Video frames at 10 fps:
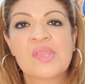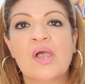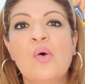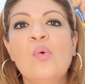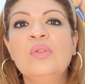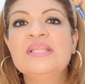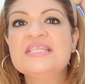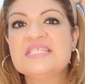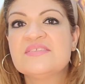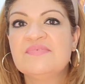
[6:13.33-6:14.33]
all
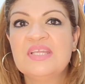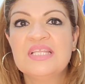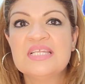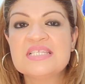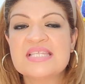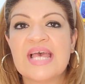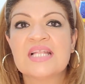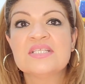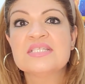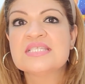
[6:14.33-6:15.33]
these feelings
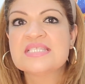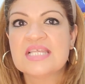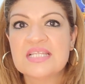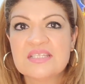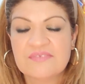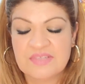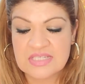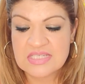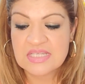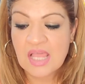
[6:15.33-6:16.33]
and
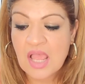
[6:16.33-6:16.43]
sensitiveness.